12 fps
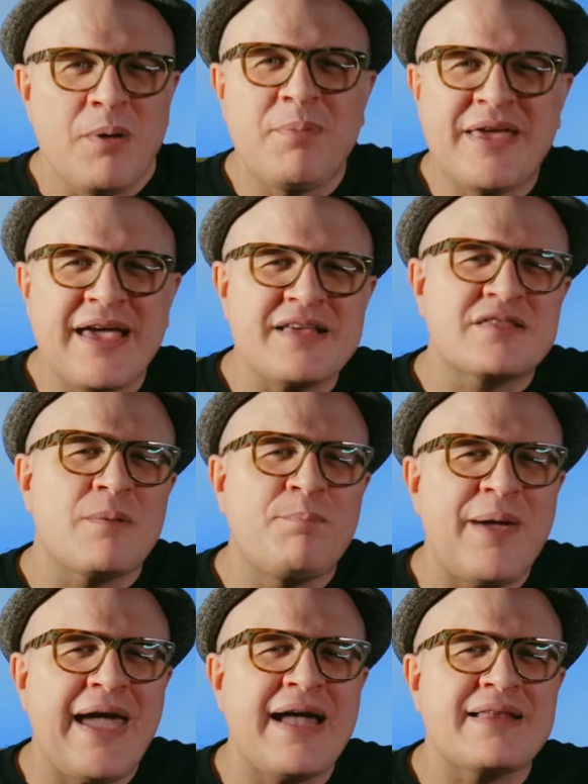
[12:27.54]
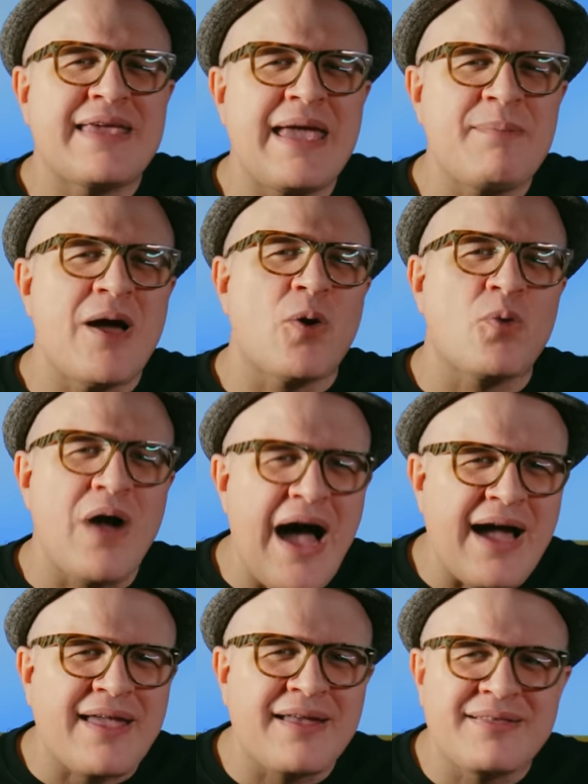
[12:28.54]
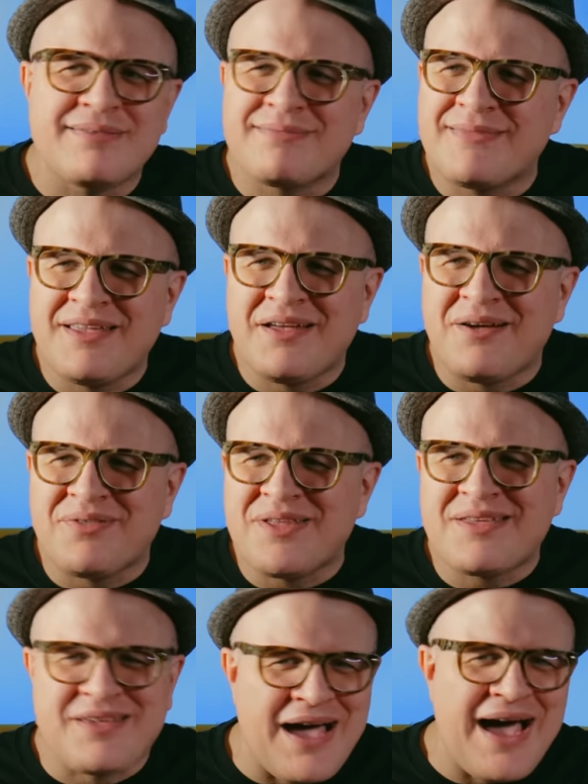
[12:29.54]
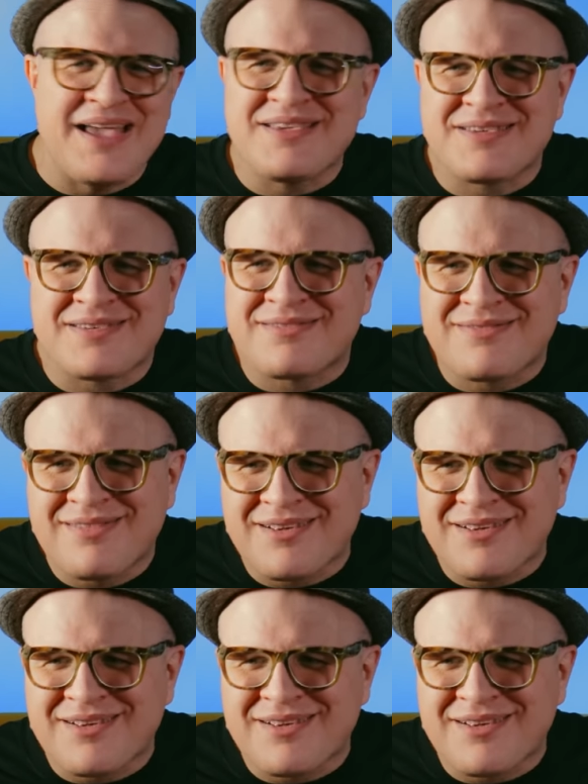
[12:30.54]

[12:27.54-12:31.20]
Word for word: But because the band came out rocking, you know, the guys,